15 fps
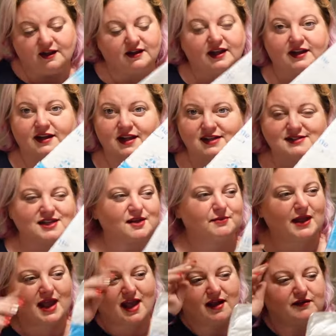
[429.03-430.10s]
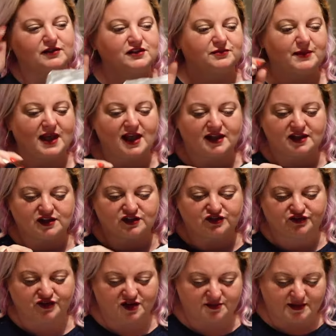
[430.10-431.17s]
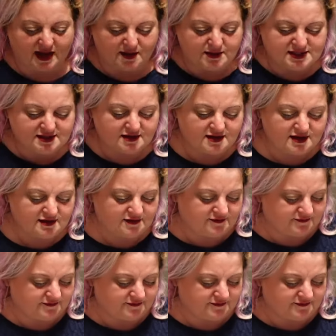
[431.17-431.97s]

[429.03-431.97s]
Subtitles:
Okay, next up I have this package from Amazon.